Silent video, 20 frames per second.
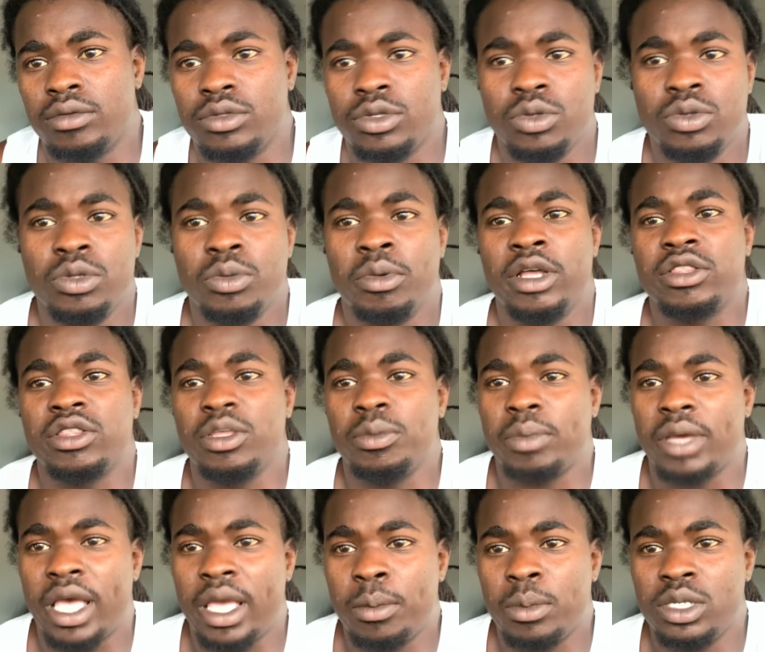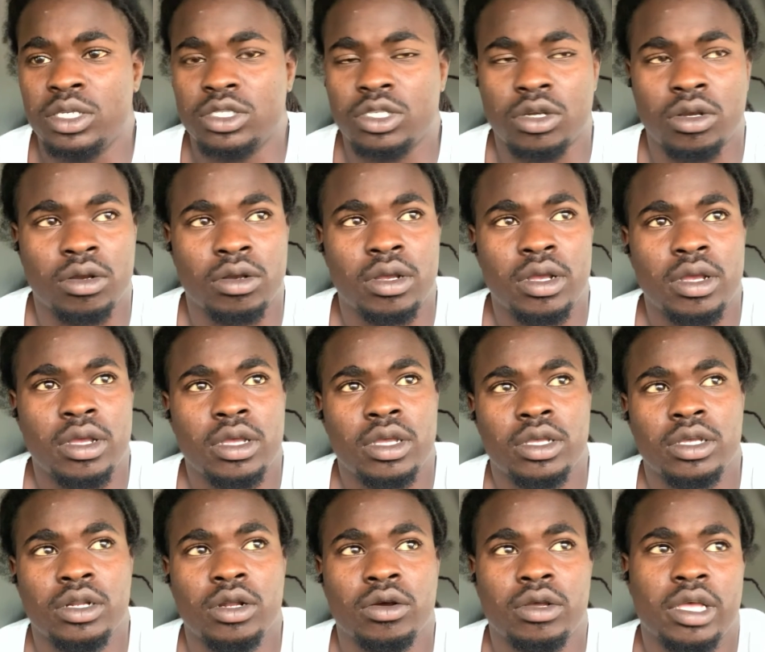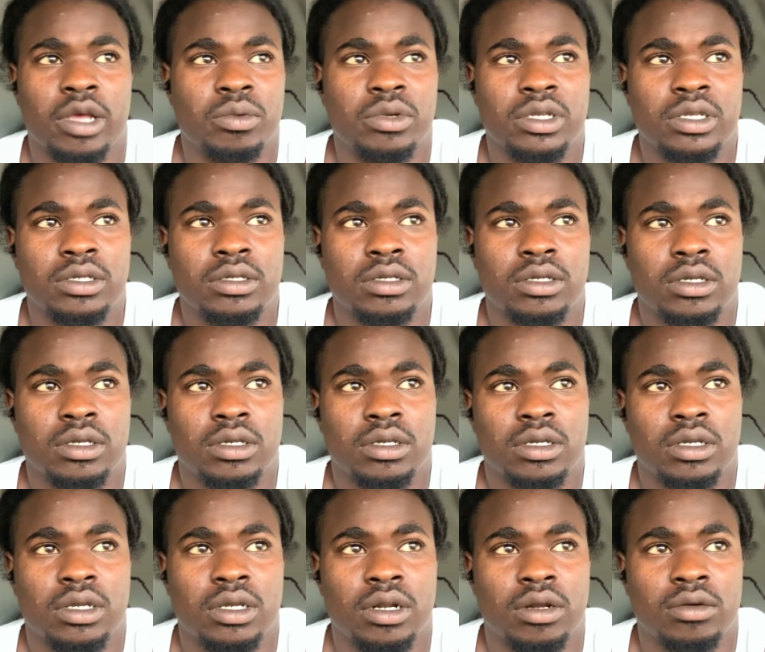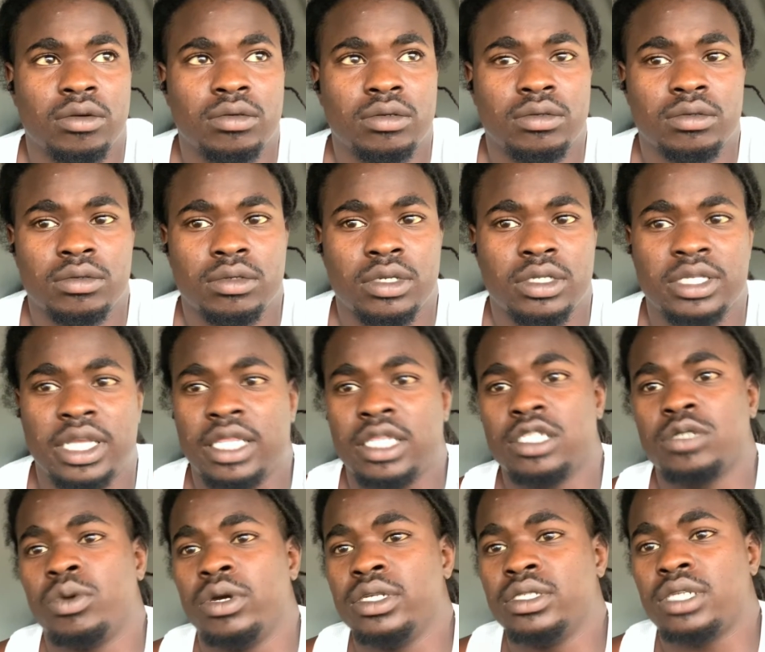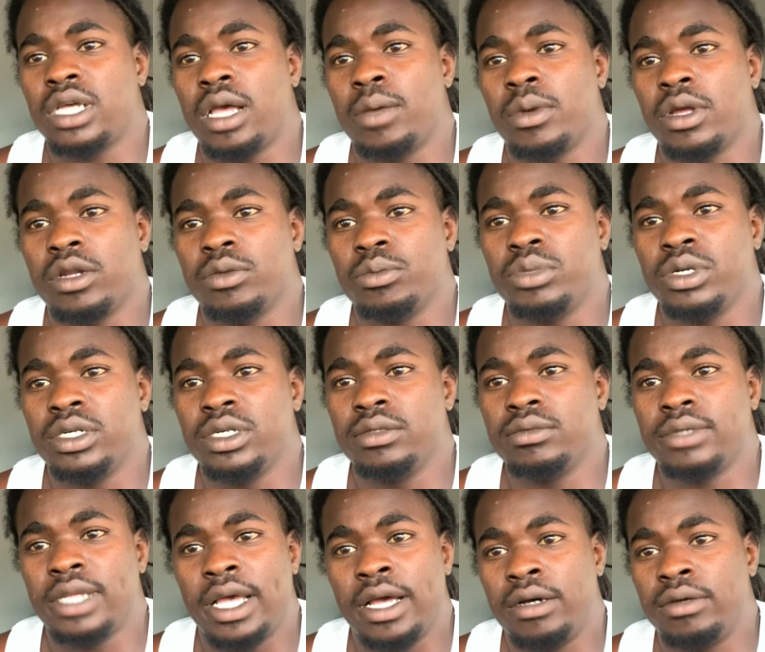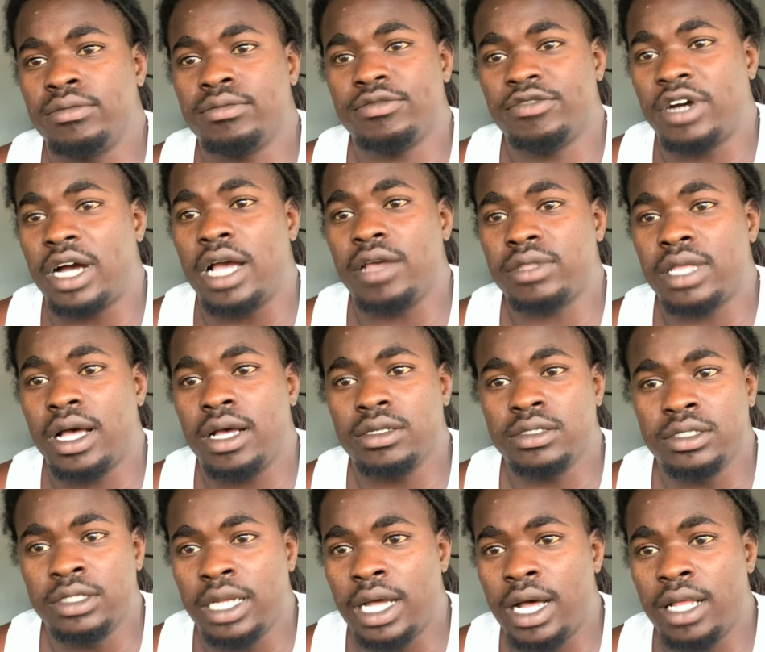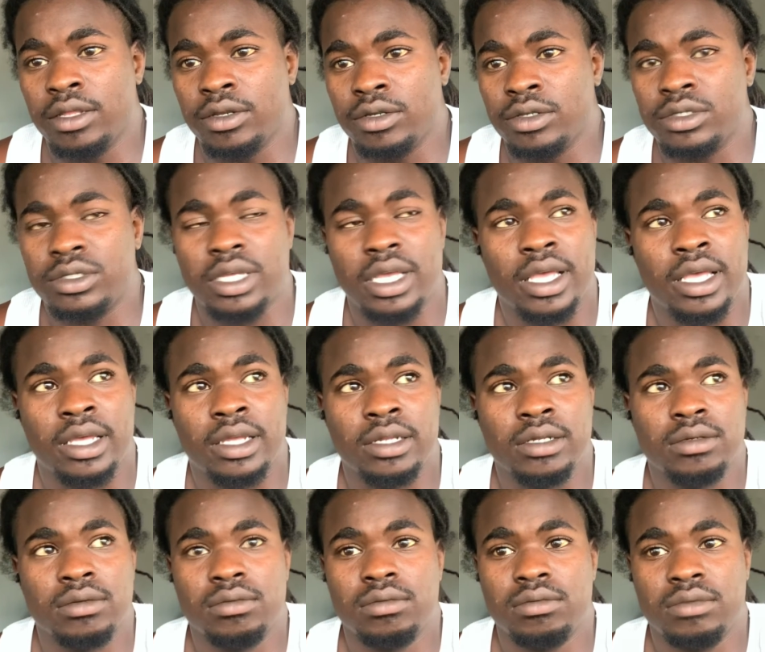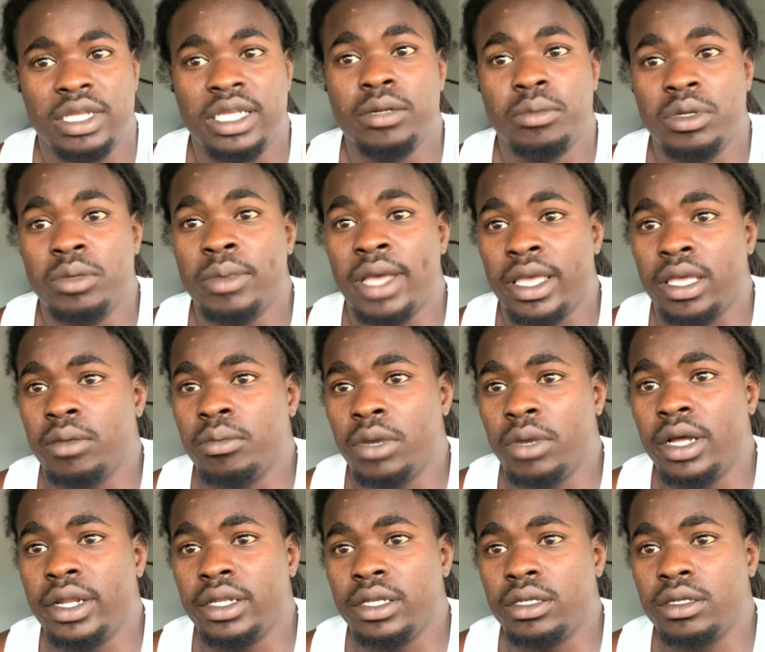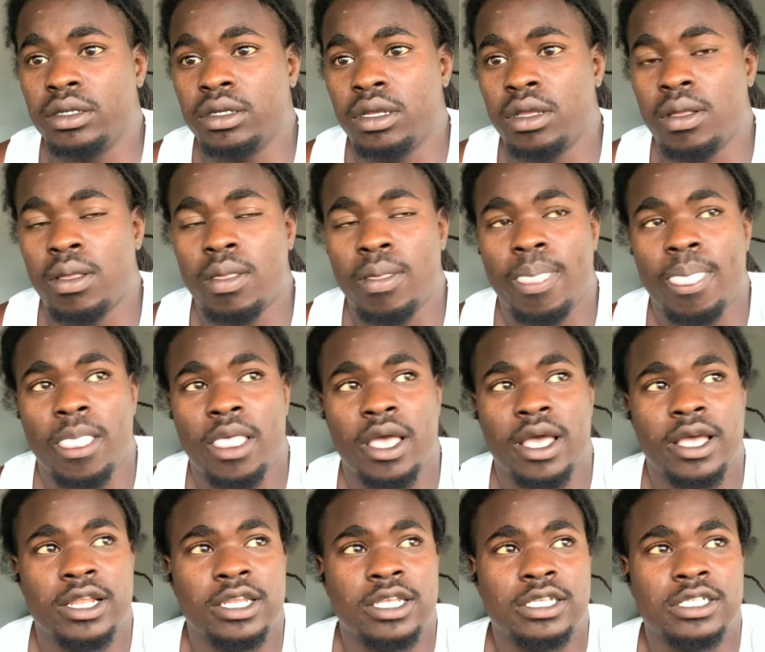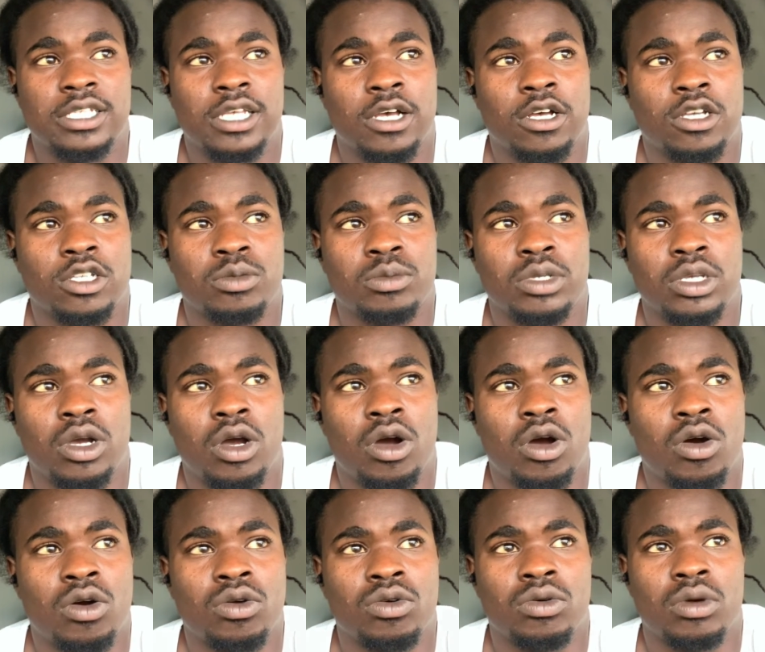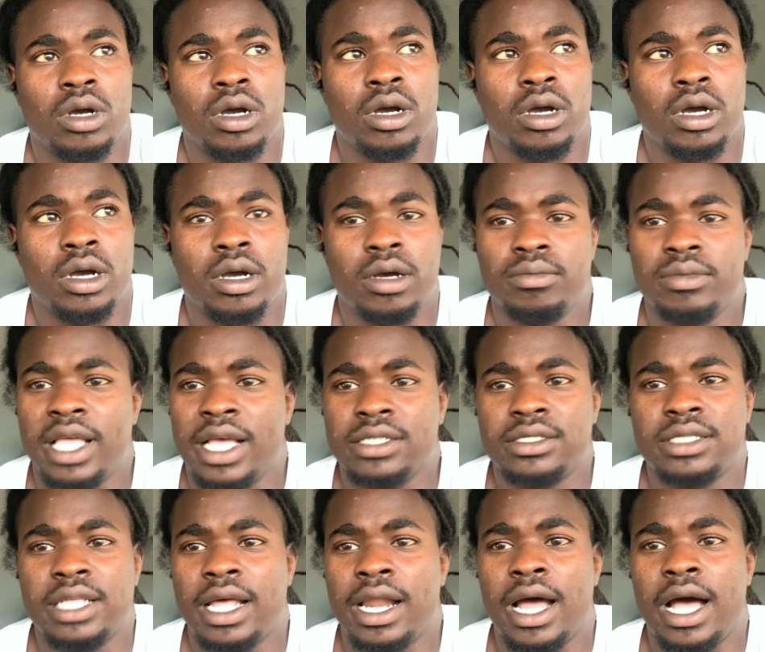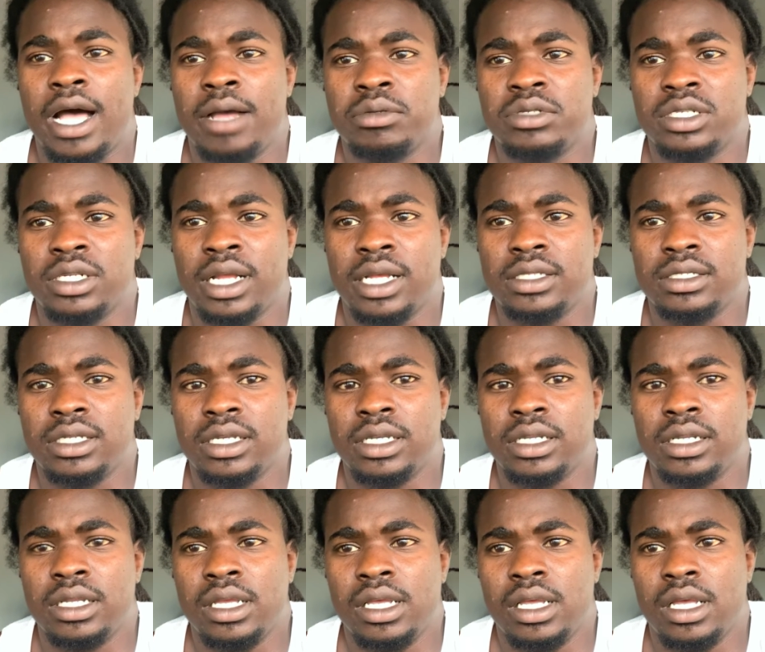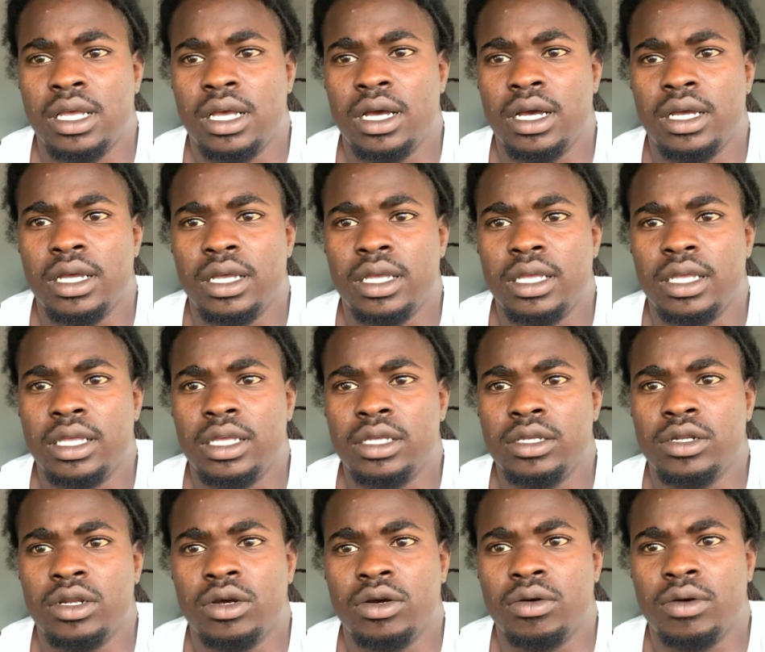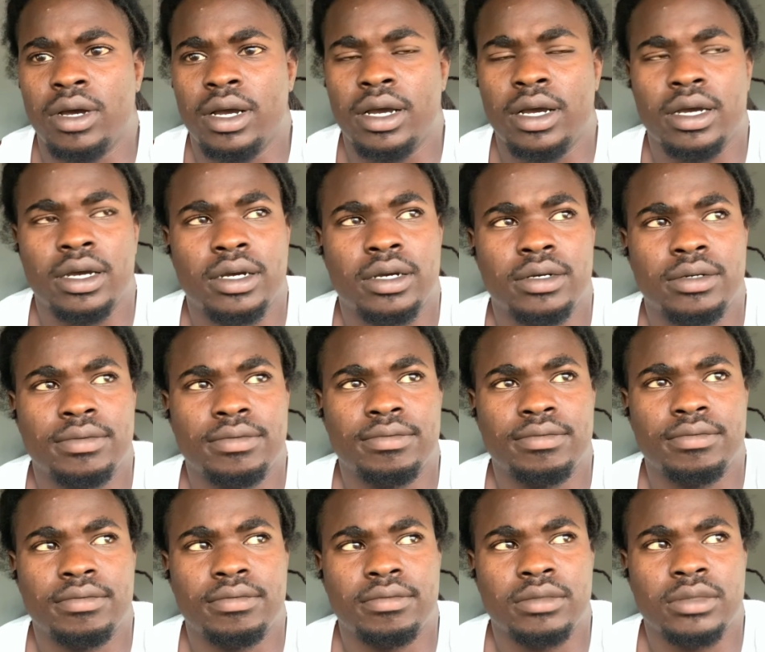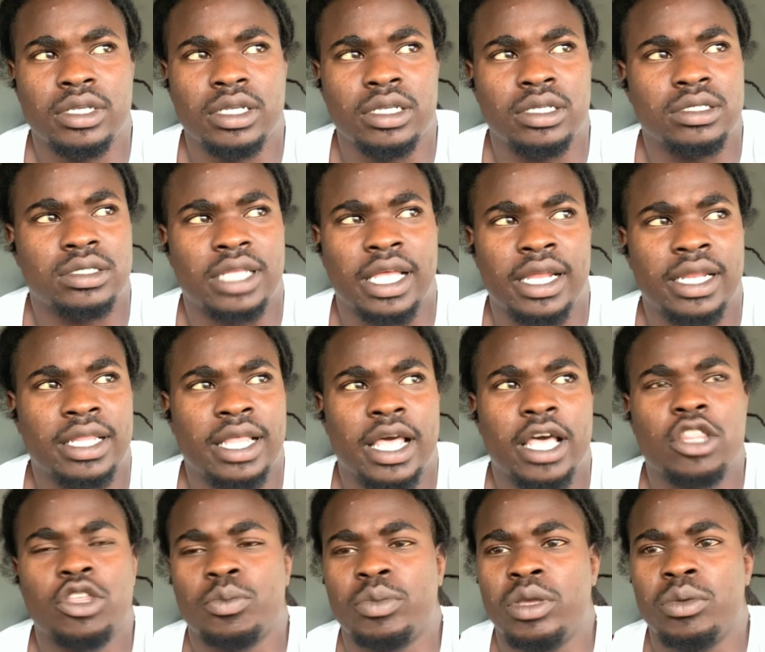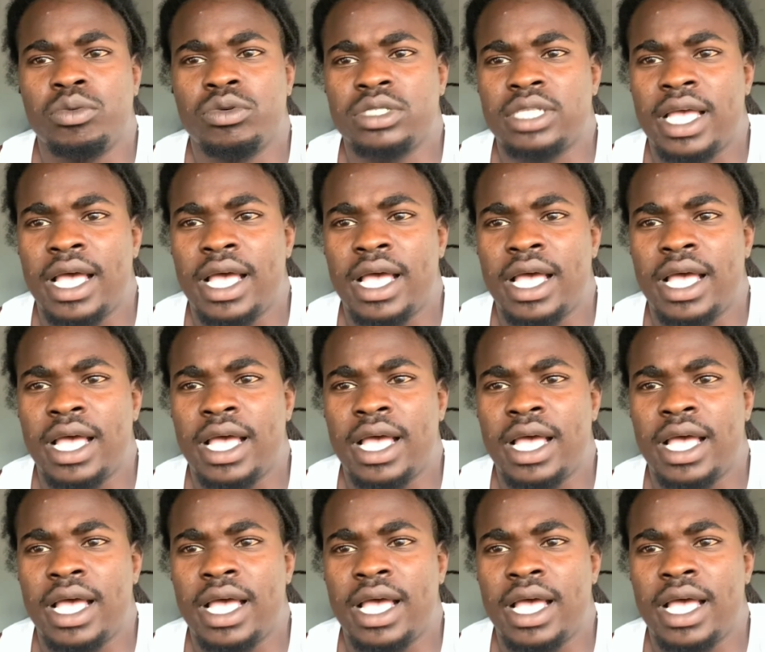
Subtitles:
do the monthly payments, or, can we, because at this point in time, I'd have put down $5,000 and need to be making money. And he tells me, oh, that's not an option. I said, uh, you know, he stated that other people has